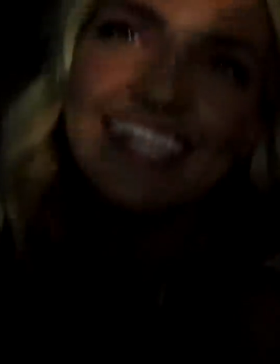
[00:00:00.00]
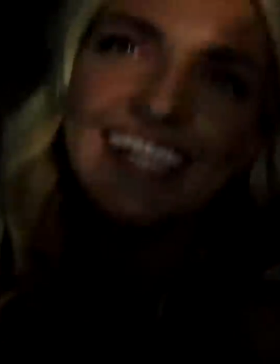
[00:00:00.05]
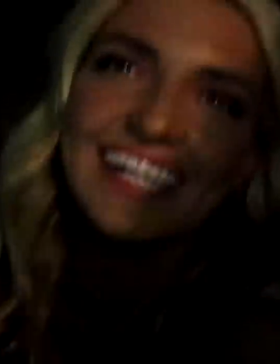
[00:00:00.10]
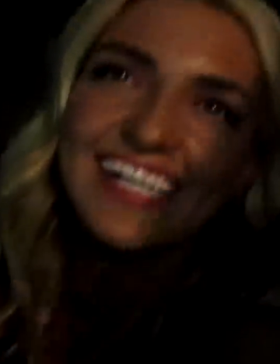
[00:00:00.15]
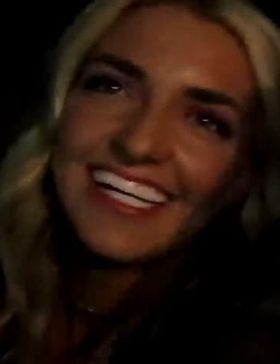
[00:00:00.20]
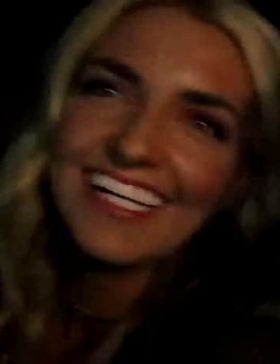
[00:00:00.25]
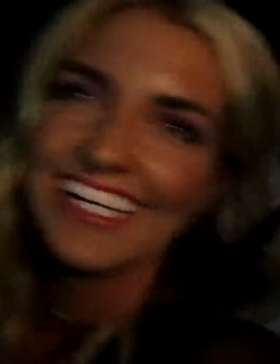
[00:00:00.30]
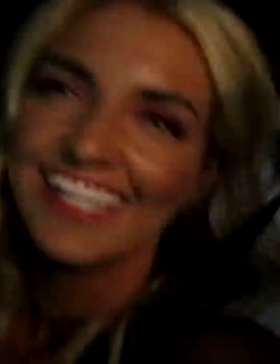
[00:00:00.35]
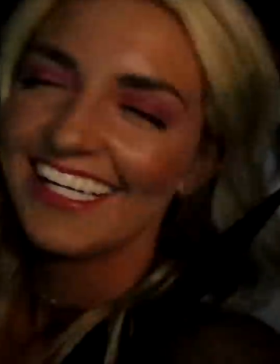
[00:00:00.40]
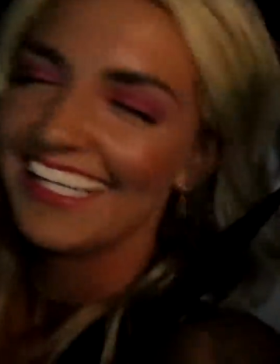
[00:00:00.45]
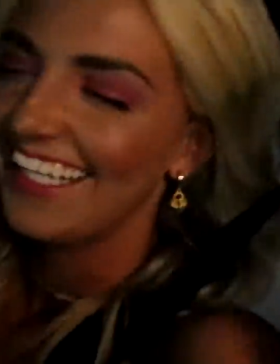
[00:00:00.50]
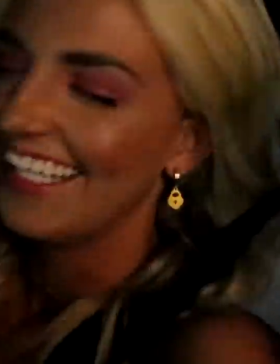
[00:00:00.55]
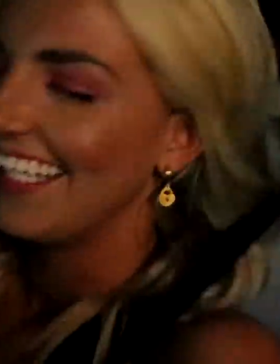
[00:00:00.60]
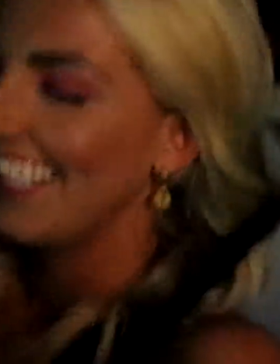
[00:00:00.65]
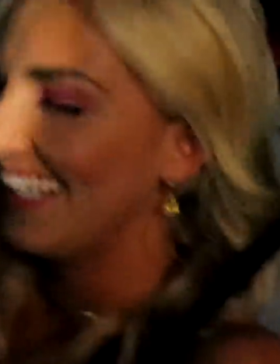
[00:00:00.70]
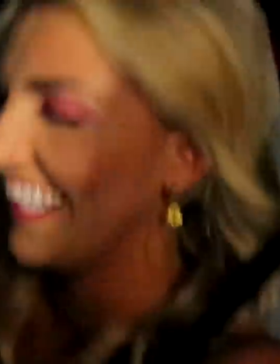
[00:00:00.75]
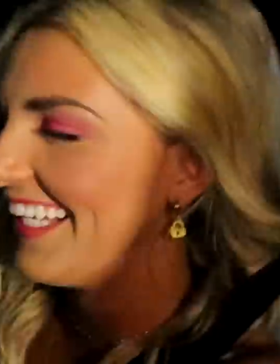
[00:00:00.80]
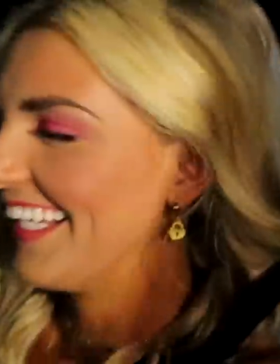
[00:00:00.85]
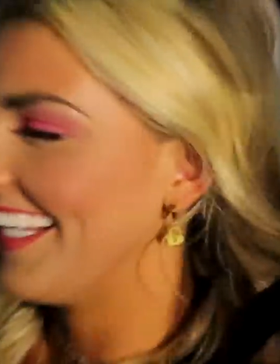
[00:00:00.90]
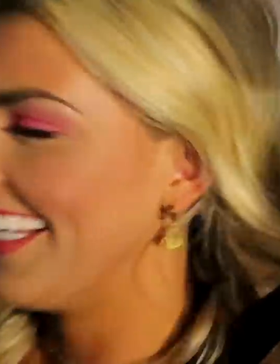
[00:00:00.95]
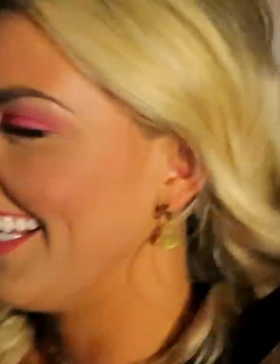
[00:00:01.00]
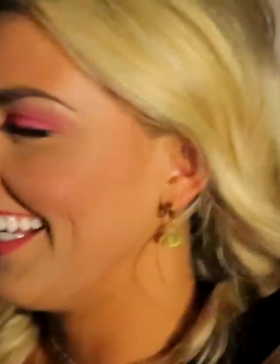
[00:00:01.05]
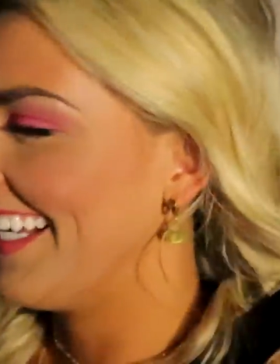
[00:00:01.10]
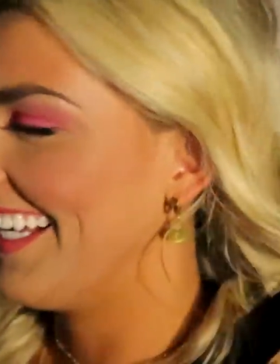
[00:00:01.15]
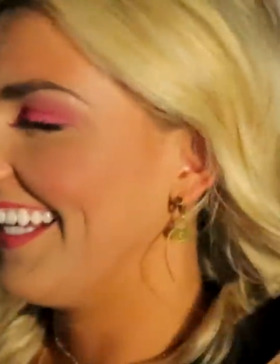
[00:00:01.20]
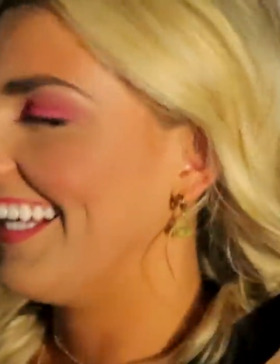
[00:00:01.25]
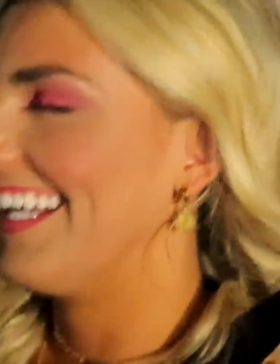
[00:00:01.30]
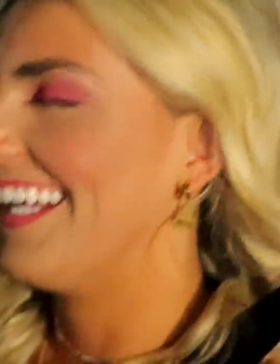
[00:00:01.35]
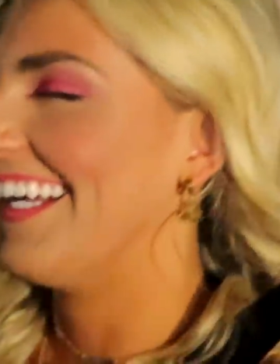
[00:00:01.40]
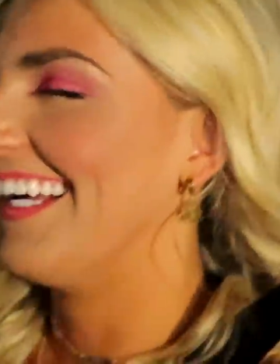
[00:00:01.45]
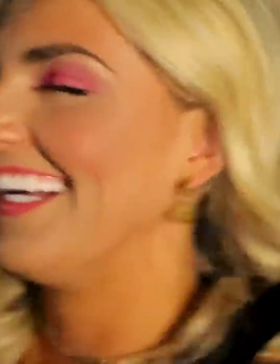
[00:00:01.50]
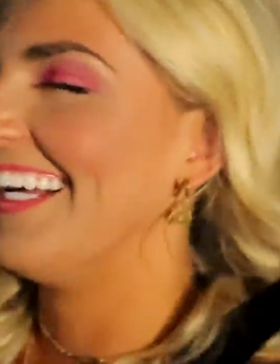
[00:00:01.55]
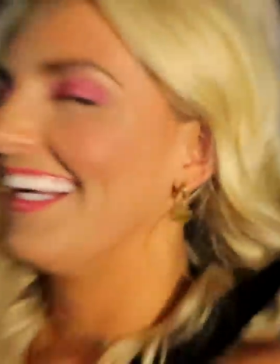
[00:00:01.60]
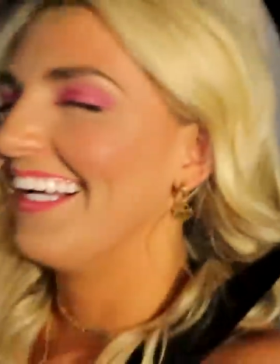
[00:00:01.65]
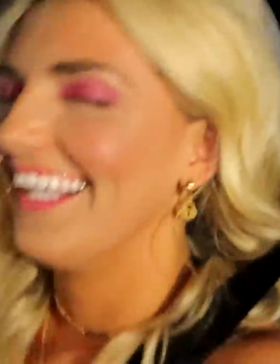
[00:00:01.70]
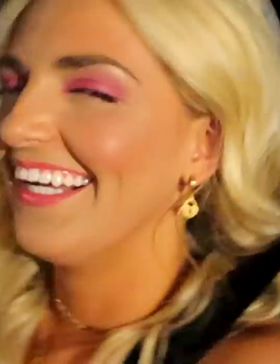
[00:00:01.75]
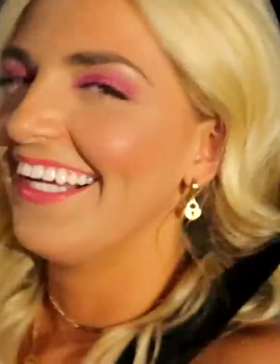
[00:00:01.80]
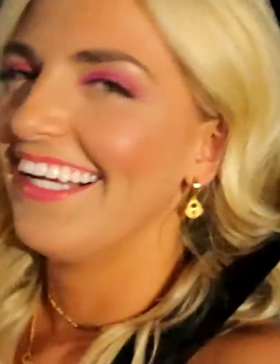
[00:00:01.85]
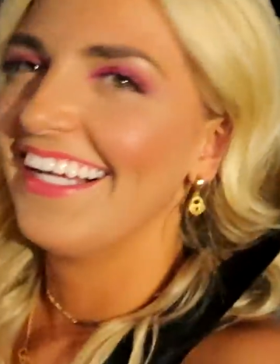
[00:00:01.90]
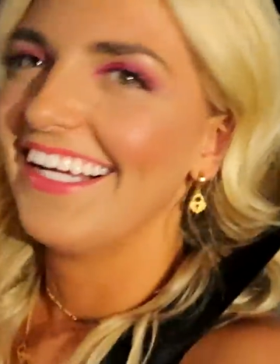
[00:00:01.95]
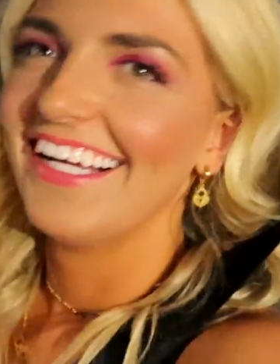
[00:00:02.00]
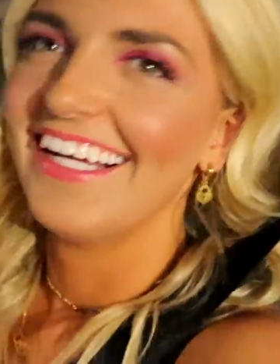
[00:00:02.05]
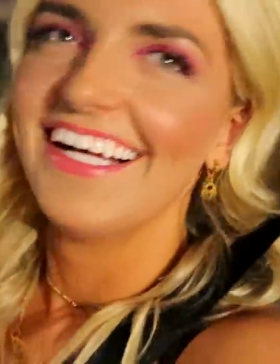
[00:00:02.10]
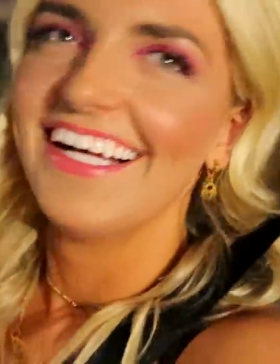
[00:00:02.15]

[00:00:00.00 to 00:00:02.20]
I know, that's why we had to do it. It's fun. They're